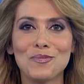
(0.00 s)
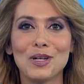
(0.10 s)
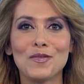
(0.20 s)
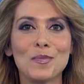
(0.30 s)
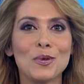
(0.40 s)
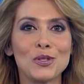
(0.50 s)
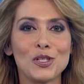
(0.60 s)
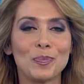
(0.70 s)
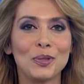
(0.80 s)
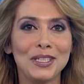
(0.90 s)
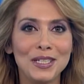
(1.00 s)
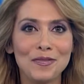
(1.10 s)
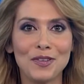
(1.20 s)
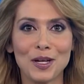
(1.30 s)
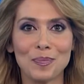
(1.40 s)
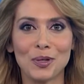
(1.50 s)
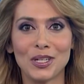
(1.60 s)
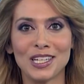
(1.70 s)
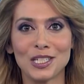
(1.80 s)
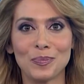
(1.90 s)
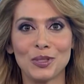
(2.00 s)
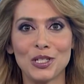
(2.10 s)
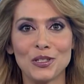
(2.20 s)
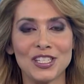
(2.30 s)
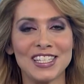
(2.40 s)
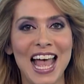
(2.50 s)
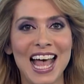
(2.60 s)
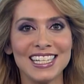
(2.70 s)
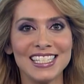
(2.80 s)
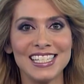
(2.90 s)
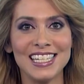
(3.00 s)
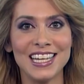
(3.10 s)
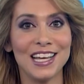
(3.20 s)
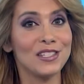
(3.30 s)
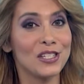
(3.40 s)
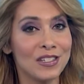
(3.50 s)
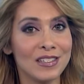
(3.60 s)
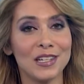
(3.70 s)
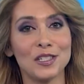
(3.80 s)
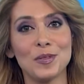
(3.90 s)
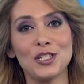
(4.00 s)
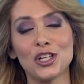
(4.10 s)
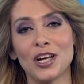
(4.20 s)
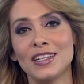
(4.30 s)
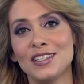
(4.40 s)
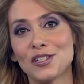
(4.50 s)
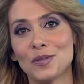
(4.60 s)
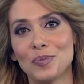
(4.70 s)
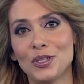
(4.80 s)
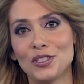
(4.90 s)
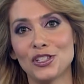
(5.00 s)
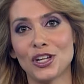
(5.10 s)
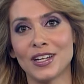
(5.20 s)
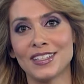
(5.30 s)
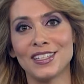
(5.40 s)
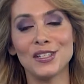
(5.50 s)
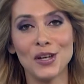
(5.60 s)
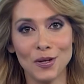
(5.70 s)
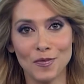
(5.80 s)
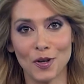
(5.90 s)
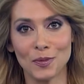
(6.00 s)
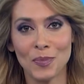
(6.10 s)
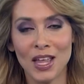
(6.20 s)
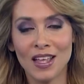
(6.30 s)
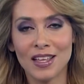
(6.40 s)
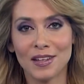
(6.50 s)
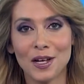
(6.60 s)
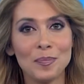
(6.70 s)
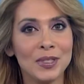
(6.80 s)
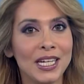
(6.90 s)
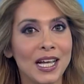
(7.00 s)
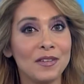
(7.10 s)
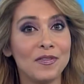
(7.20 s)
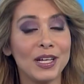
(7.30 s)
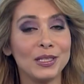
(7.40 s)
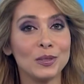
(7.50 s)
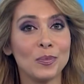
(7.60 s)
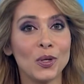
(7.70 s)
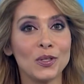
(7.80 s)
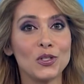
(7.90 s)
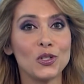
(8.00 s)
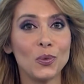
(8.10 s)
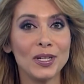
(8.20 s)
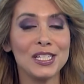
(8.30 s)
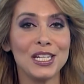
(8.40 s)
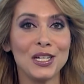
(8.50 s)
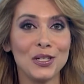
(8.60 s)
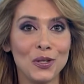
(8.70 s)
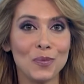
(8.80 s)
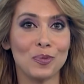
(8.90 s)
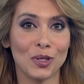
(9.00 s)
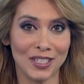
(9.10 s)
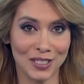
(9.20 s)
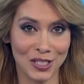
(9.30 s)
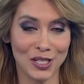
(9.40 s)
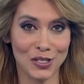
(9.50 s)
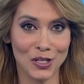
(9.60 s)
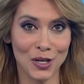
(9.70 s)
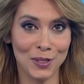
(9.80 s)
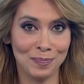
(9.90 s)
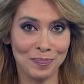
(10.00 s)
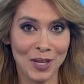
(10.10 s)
One of the most prolific product producers at CES turned out to be Chinese computer giant Lenovo. The company unveiled more than 20 new products this year.